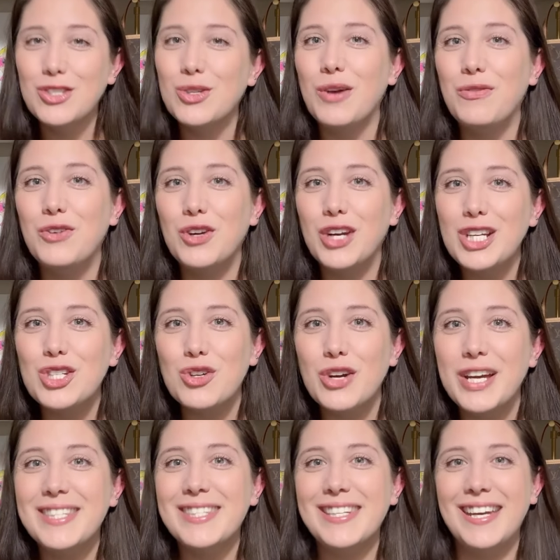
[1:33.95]
So if you're
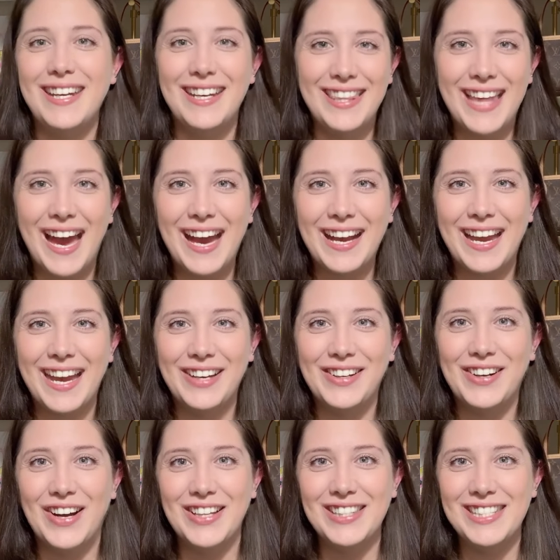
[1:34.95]
interested in that kind of
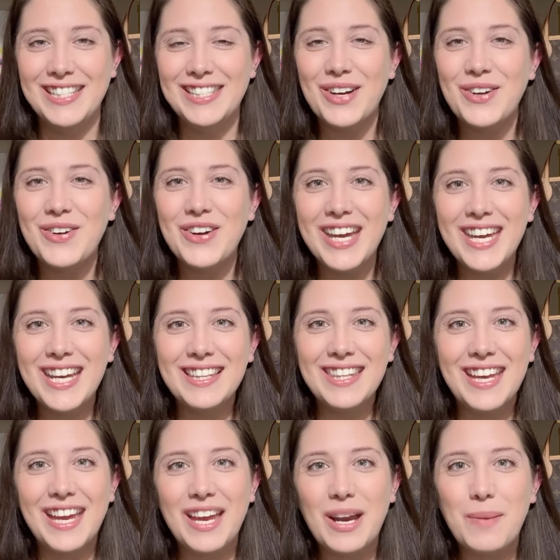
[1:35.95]
content, I'll go ahead and
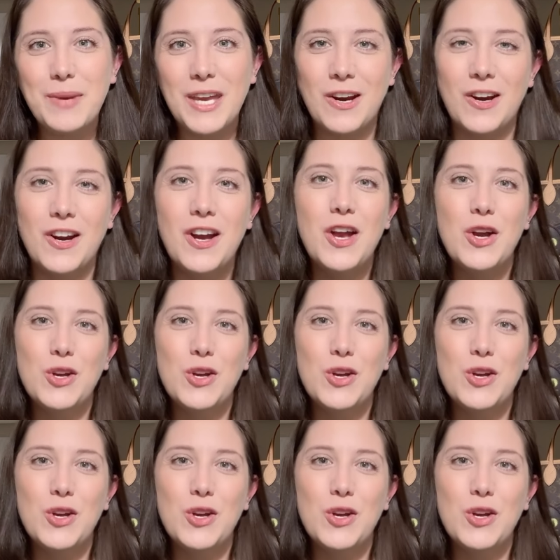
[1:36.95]
link it up here.